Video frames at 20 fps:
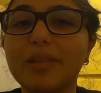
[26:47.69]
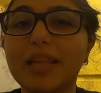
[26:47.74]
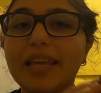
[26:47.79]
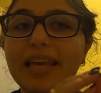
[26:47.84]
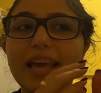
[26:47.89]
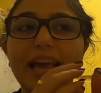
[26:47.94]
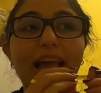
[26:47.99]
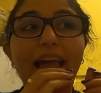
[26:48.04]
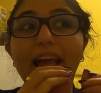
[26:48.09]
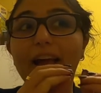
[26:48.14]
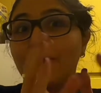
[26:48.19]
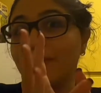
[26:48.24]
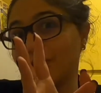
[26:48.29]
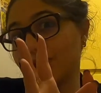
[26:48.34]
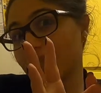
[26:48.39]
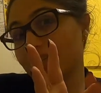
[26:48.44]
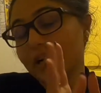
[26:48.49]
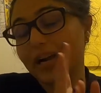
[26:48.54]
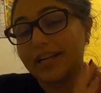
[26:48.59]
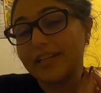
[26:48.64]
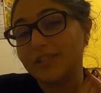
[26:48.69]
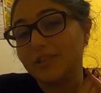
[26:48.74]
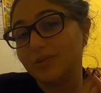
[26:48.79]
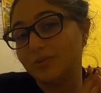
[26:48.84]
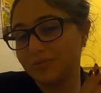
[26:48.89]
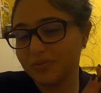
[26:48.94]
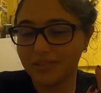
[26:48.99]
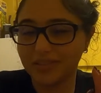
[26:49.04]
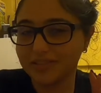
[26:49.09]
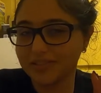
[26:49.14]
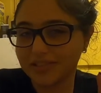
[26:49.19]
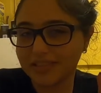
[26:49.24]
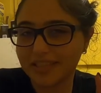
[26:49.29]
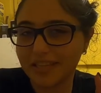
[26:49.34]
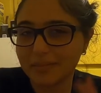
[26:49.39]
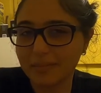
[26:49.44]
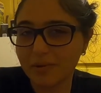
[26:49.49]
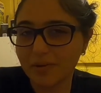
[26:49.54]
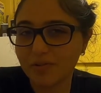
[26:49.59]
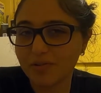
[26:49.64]
Like ever, I do not
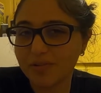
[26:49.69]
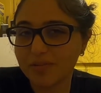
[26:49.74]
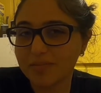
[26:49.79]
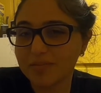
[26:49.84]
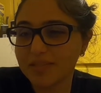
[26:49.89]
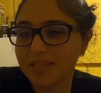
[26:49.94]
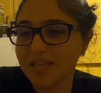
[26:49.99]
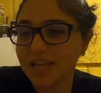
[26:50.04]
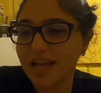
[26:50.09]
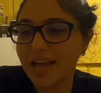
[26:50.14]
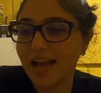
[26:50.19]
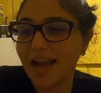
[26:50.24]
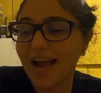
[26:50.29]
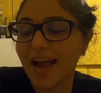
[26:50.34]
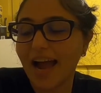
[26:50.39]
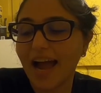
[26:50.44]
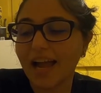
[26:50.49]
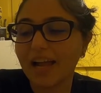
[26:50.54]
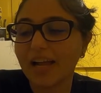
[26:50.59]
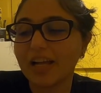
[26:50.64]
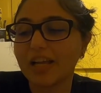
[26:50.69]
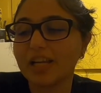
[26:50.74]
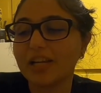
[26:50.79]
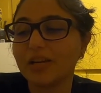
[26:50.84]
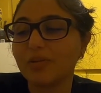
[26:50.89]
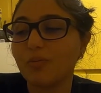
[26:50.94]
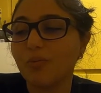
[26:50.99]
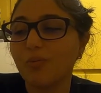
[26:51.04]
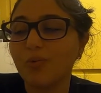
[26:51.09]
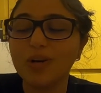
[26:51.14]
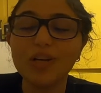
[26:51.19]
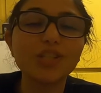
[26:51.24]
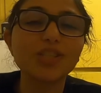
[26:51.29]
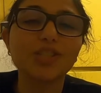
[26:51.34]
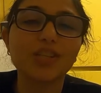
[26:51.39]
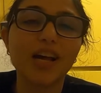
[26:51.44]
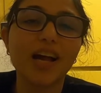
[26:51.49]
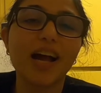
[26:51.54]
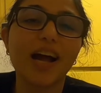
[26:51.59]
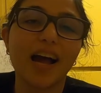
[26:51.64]
understand poems. I
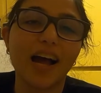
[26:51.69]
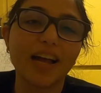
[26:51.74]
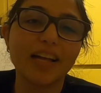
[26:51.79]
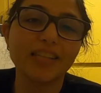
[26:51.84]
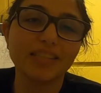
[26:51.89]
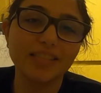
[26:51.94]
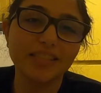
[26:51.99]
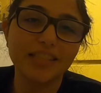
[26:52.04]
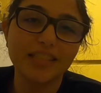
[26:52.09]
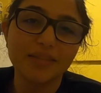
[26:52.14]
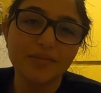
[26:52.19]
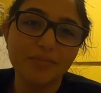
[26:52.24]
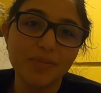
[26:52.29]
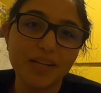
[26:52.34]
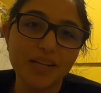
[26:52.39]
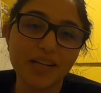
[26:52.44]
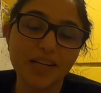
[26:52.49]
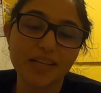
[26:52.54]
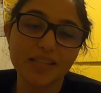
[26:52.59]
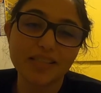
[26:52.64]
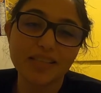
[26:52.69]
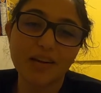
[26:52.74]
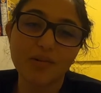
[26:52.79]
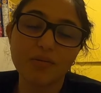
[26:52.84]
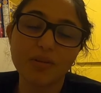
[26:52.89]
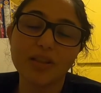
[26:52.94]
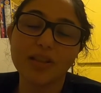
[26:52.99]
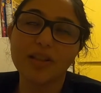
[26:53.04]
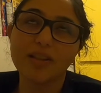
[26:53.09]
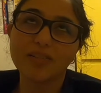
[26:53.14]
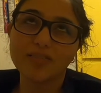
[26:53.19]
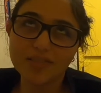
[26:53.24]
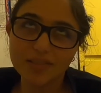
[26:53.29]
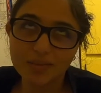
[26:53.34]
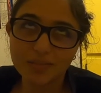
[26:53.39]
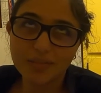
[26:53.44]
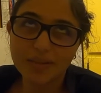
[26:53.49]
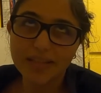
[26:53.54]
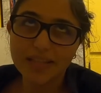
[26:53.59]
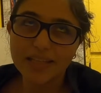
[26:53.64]
wish I did because I would love
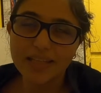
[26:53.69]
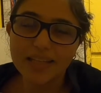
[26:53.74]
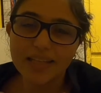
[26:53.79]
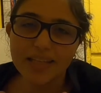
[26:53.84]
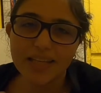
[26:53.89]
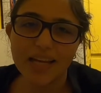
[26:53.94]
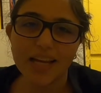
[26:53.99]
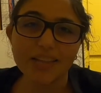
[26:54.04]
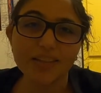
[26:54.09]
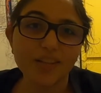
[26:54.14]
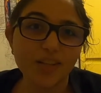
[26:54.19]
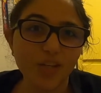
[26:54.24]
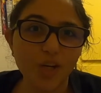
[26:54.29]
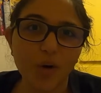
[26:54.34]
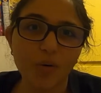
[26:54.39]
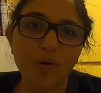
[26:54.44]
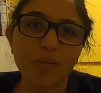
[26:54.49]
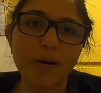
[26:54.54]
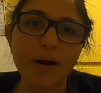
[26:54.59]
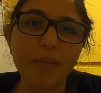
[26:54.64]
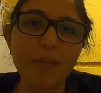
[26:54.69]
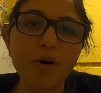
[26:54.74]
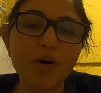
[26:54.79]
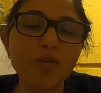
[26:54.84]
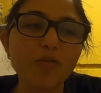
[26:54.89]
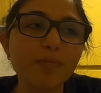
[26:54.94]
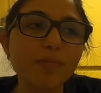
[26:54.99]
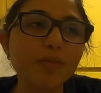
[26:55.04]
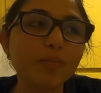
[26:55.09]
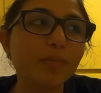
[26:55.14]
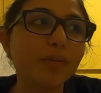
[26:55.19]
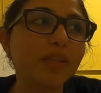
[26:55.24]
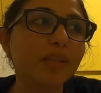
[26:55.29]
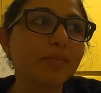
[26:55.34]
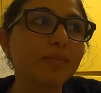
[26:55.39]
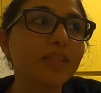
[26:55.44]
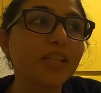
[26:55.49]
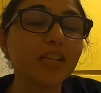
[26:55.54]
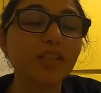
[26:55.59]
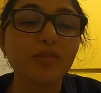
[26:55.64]
to be in the know about poems. But
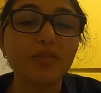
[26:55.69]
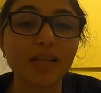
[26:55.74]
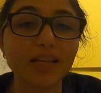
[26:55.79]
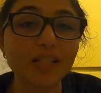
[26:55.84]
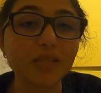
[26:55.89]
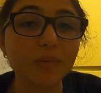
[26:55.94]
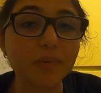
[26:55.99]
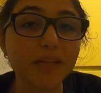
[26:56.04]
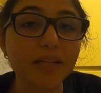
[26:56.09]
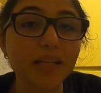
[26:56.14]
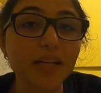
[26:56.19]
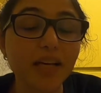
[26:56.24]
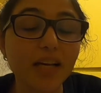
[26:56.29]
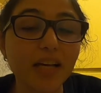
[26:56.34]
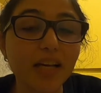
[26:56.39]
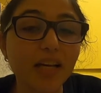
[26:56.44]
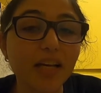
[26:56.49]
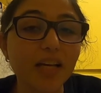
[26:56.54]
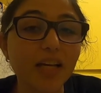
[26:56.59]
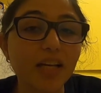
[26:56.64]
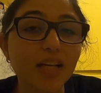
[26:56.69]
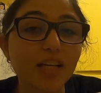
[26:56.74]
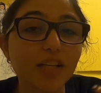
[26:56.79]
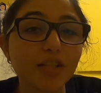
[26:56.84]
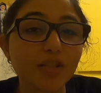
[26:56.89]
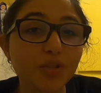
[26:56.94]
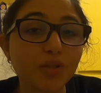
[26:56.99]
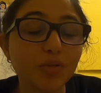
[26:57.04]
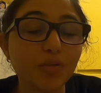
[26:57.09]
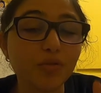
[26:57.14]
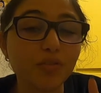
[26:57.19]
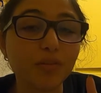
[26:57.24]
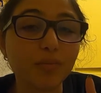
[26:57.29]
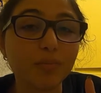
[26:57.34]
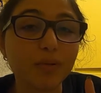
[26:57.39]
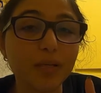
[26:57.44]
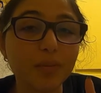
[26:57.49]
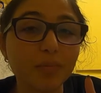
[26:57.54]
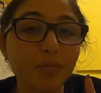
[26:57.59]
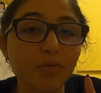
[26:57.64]
let me tell you, last week, two of the
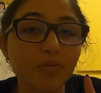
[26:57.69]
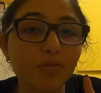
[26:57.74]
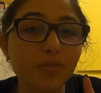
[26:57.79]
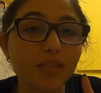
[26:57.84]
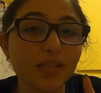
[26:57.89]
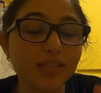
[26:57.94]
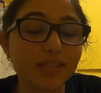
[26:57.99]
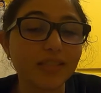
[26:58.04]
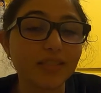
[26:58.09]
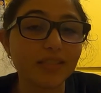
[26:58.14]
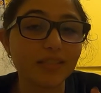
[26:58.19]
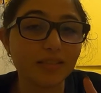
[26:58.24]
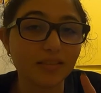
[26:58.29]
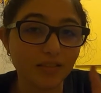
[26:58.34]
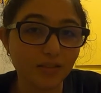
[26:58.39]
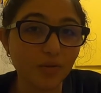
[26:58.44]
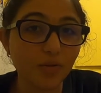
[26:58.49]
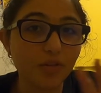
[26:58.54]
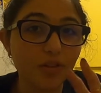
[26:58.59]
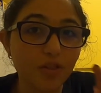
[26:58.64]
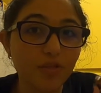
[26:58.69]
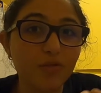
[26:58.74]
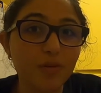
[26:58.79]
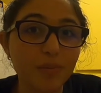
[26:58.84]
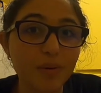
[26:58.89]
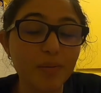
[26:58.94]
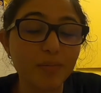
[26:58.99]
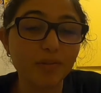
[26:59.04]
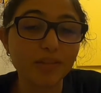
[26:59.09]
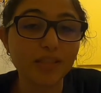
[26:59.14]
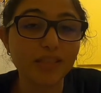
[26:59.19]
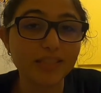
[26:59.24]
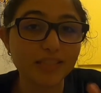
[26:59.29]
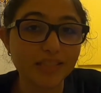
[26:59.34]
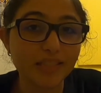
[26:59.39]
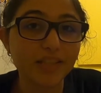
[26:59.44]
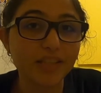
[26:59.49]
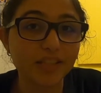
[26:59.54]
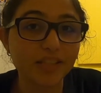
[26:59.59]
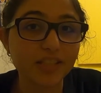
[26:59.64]
3 people that
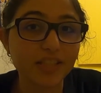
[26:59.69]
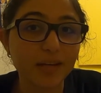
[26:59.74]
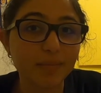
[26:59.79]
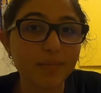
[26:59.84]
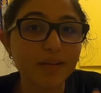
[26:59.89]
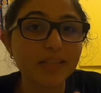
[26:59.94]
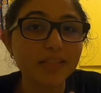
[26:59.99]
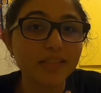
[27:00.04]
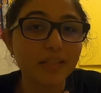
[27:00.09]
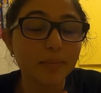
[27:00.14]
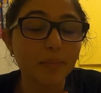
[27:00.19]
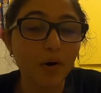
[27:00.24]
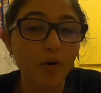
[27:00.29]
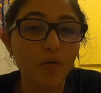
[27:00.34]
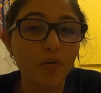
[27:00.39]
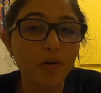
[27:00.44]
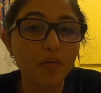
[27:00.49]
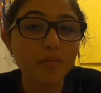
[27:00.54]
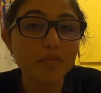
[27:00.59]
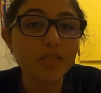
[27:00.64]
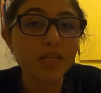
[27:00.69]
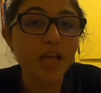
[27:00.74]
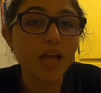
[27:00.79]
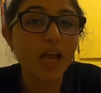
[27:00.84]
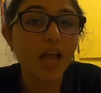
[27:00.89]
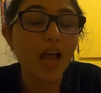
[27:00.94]
did their assignment did poems.